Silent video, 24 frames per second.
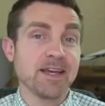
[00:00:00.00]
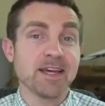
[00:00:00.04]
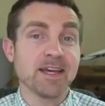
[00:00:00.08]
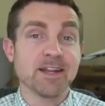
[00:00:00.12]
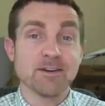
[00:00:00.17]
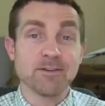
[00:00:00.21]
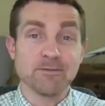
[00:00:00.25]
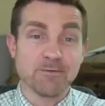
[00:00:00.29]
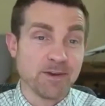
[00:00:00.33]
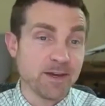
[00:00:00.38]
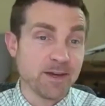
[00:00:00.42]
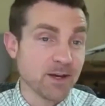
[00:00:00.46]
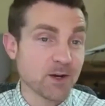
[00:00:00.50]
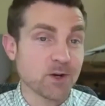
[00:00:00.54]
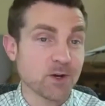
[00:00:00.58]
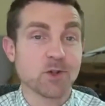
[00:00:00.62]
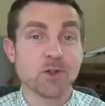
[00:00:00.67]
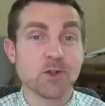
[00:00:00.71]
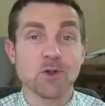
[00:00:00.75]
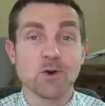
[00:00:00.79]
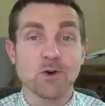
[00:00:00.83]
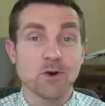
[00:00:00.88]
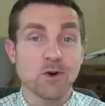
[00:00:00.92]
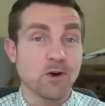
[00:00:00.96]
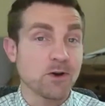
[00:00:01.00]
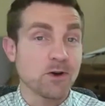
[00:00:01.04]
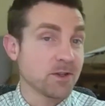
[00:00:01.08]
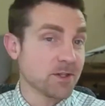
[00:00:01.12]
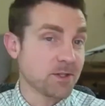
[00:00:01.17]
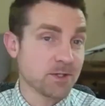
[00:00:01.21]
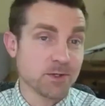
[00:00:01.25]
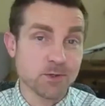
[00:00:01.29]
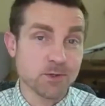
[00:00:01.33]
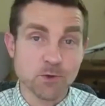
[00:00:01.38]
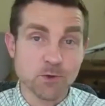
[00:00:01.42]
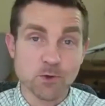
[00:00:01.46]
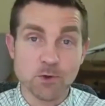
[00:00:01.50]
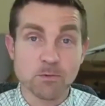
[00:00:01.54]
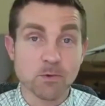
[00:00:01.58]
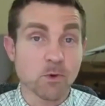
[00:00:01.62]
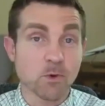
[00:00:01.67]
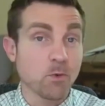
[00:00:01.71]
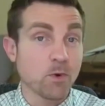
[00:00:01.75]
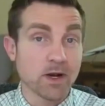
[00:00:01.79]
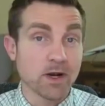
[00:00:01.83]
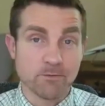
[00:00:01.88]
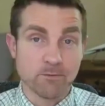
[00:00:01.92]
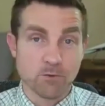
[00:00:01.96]
in a vehicle or on the tube
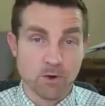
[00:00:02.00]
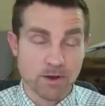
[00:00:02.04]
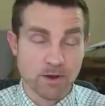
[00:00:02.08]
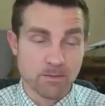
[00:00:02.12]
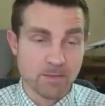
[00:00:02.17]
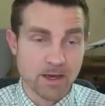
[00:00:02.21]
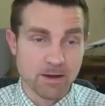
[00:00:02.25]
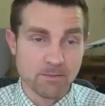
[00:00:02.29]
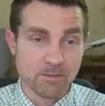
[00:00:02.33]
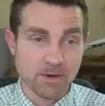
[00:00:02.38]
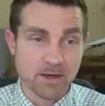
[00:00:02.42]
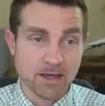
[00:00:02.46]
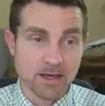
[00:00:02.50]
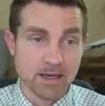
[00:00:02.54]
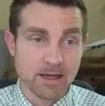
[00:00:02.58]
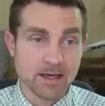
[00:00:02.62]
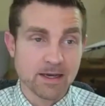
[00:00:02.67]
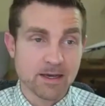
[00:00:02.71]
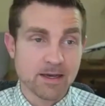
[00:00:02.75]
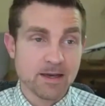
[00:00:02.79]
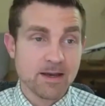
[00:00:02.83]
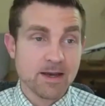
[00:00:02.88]
or whatever it may be.